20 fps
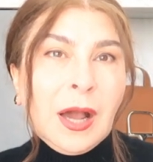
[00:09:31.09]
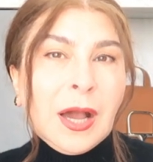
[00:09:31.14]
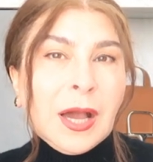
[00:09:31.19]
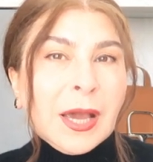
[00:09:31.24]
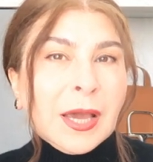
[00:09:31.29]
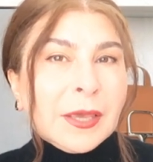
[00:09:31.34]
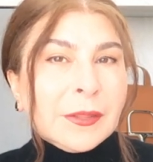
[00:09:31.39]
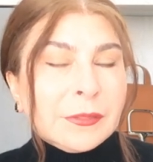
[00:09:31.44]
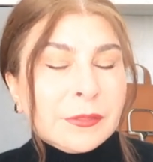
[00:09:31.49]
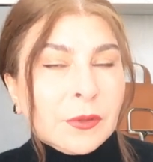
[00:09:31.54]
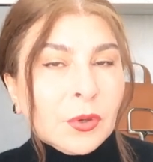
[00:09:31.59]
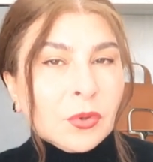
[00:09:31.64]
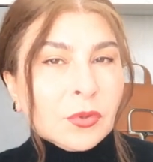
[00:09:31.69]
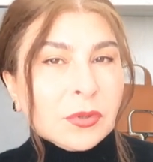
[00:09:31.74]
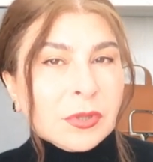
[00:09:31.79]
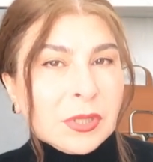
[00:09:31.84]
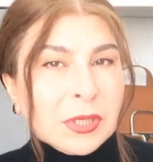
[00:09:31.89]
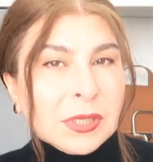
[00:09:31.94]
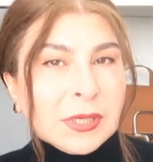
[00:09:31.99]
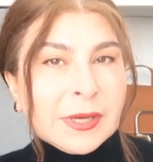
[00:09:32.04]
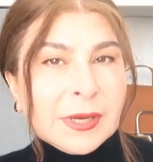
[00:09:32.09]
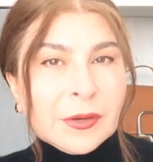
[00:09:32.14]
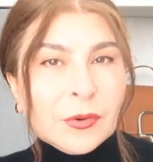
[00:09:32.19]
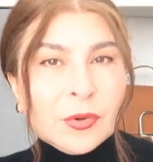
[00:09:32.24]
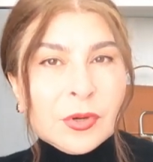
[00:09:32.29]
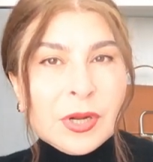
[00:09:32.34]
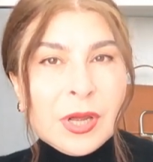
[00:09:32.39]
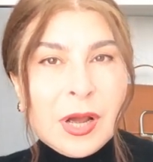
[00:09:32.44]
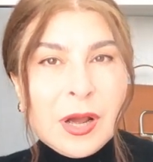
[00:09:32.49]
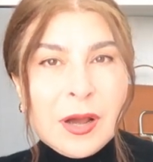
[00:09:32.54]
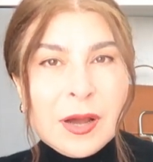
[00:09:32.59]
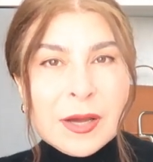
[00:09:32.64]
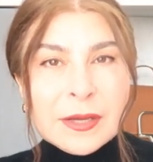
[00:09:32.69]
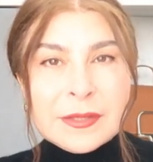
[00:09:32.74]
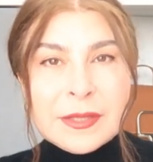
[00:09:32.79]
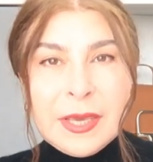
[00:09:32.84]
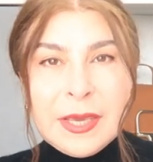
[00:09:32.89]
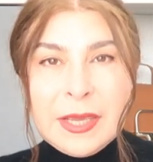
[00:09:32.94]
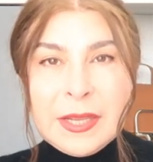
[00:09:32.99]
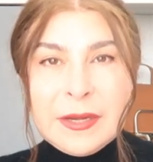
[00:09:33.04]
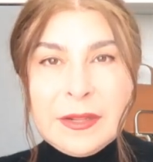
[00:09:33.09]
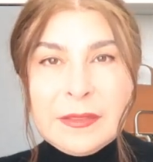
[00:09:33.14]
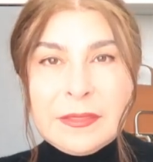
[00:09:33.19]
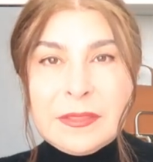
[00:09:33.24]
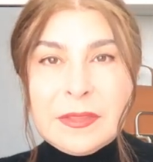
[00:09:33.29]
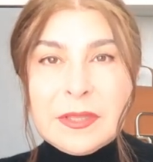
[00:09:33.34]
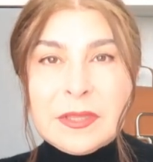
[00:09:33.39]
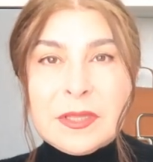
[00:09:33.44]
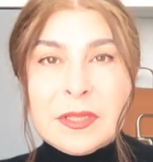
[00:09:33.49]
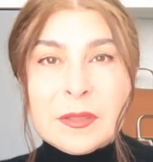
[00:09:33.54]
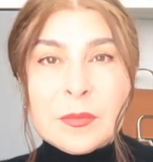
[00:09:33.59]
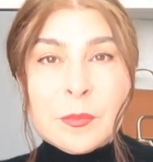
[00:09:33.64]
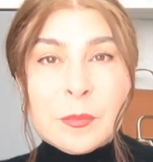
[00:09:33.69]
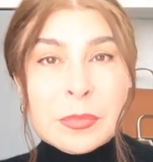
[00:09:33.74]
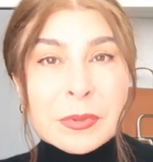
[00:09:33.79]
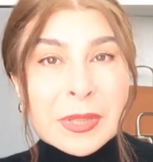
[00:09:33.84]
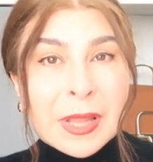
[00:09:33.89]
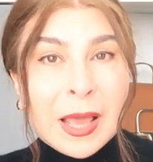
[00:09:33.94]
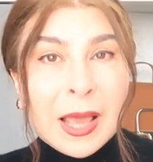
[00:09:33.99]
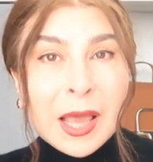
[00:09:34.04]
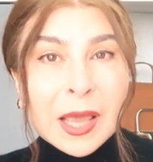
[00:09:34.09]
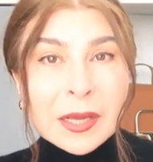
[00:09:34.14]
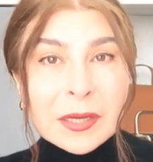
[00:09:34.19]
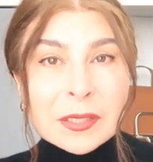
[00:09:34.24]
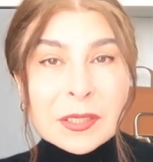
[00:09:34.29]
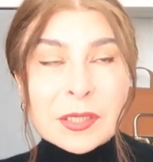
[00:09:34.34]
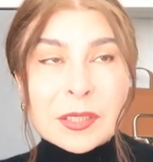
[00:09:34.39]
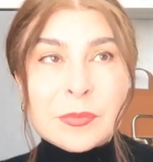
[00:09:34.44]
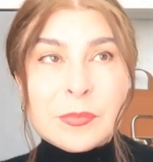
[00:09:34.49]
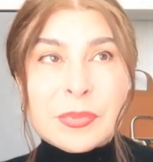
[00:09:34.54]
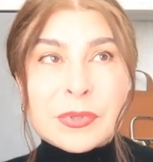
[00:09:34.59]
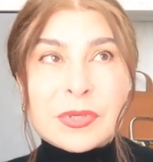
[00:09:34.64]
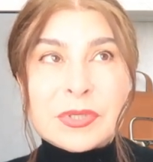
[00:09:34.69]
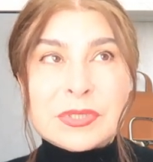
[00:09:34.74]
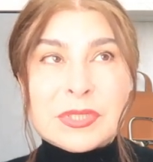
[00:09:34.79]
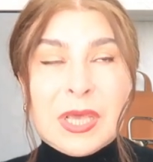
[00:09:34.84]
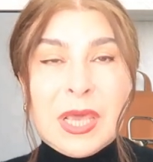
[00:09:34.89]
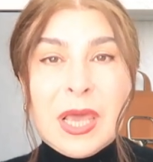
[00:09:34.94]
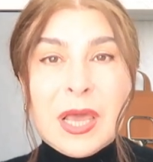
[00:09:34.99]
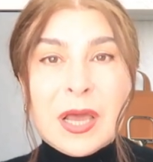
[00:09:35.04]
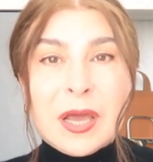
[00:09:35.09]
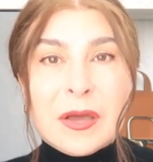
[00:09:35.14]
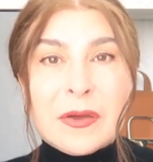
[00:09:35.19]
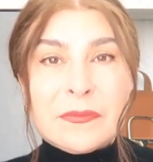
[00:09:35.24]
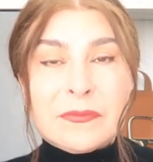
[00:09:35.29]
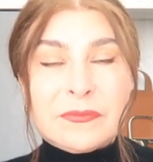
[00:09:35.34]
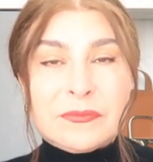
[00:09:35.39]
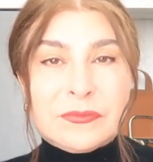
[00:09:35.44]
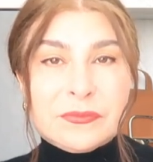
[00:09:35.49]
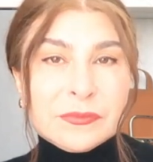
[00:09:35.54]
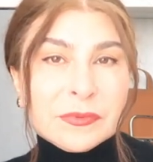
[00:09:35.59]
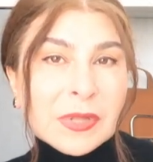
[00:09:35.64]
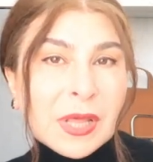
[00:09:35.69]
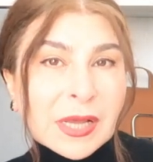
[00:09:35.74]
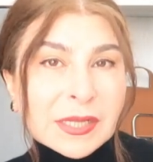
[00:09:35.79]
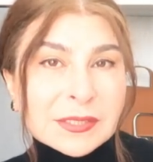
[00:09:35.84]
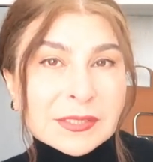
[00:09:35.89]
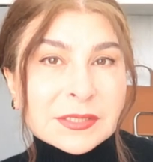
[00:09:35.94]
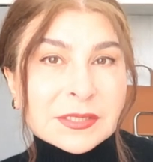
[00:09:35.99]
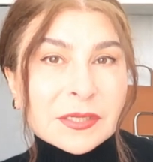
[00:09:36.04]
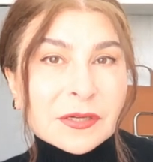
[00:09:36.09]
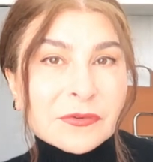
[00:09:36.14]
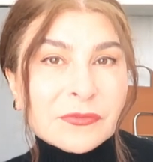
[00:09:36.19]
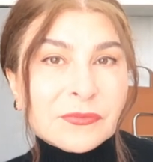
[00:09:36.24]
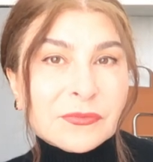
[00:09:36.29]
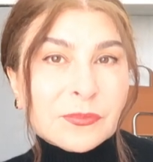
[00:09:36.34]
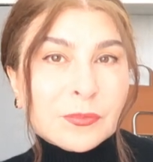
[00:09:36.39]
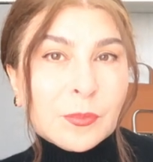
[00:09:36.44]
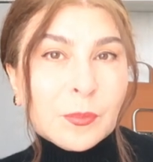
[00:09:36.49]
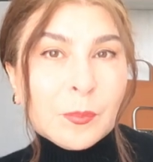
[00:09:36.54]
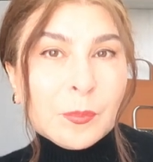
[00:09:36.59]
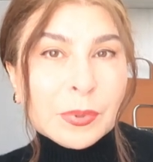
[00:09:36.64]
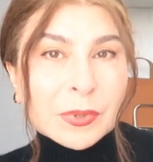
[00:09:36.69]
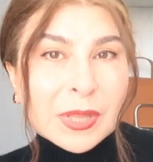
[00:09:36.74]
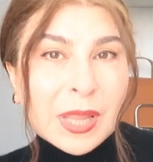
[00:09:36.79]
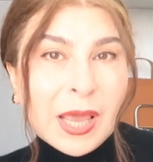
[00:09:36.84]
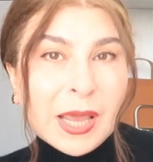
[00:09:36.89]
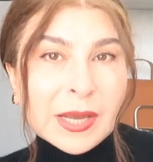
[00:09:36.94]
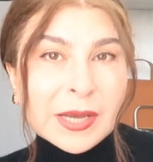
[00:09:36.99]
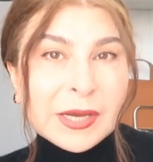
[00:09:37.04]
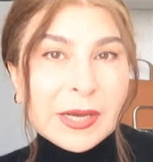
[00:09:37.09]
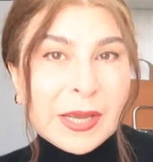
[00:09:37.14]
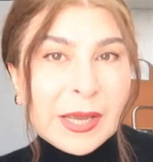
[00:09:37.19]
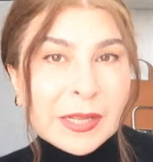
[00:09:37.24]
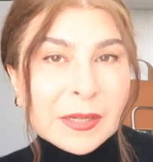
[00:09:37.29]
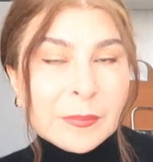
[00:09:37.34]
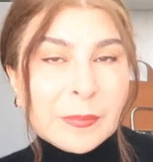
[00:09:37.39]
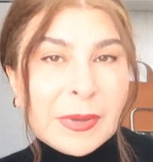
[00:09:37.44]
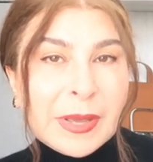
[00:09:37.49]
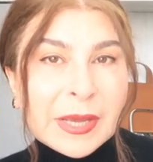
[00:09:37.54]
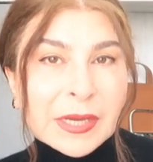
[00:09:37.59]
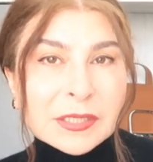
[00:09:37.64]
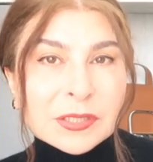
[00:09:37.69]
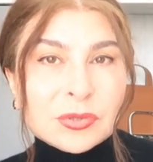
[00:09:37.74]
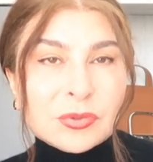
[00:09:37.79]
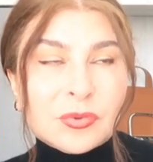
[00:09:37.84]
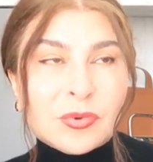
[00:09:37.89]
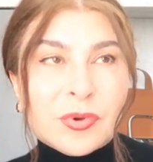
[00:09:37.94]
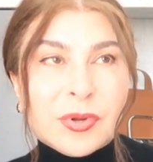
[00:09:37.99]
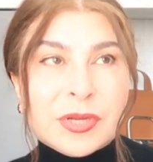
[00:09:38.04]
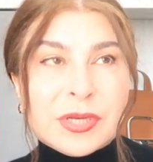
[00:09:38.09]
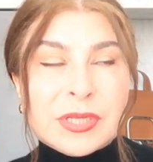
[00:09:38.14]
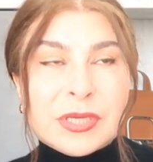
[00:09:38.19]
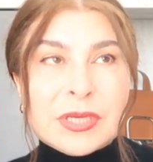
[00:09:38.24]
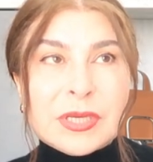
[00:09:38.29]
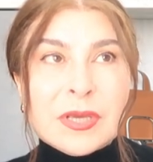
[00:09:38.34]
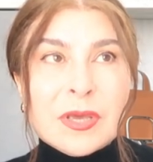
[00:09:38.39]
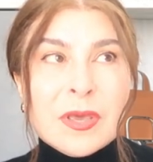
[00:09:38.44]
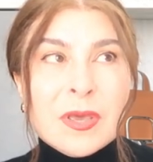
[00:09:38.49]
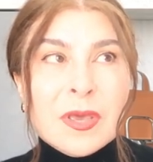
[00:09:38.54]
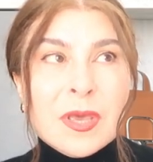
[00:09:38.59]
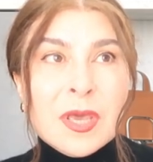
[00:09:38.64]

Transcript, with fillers: I don't think I'm gonna add anything in black because I have lots of black handbags already